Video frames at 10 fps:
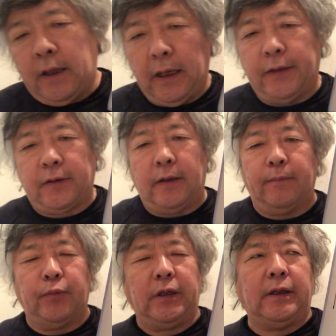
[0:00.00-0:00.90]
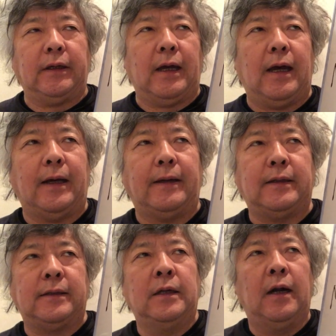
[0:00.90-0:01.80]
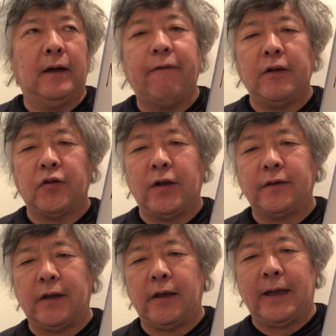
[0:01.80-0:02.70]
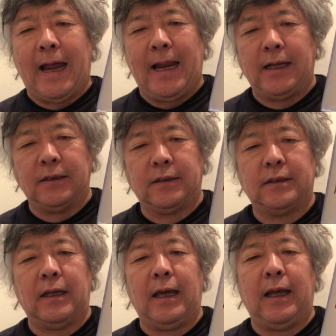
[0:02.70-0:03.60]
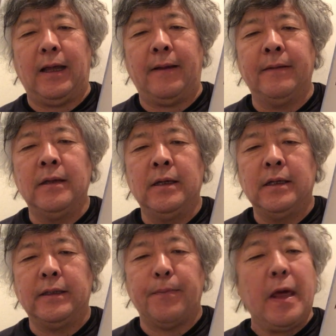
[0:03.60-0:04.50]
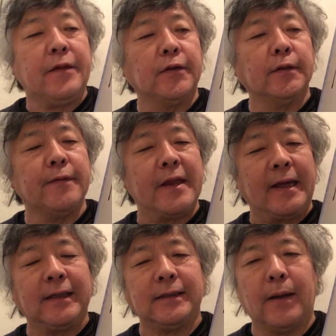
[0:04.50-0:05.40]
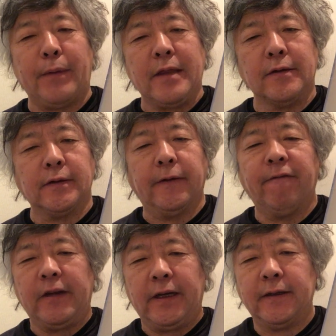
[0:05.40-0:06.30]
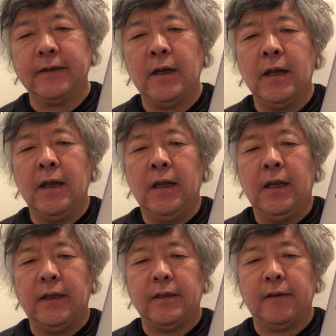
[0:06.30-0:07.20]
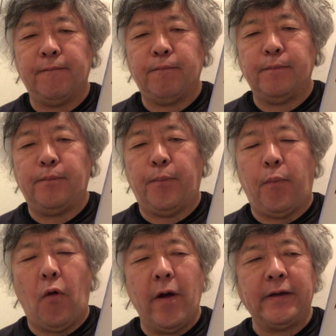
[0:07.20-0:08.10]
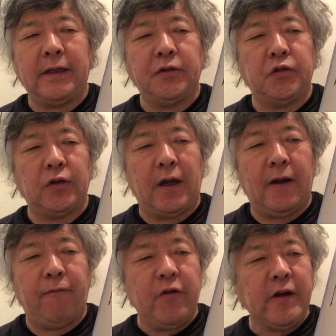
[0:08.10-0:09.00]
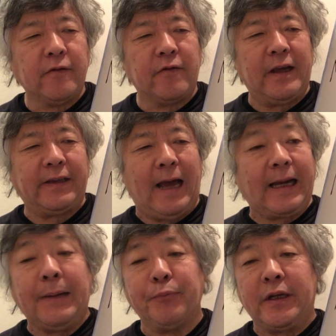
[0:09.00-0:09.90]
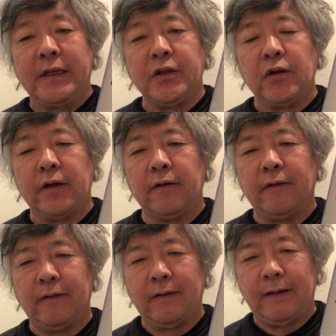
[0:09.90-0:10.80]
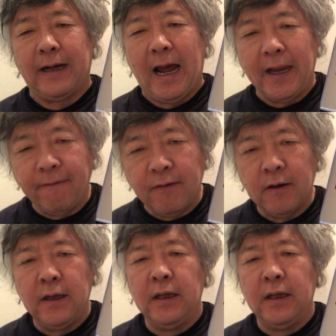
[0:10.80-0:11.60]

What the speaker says: It can be roughly translated as the pathos of things, pathos of being, the poignant feelings that accompany your life.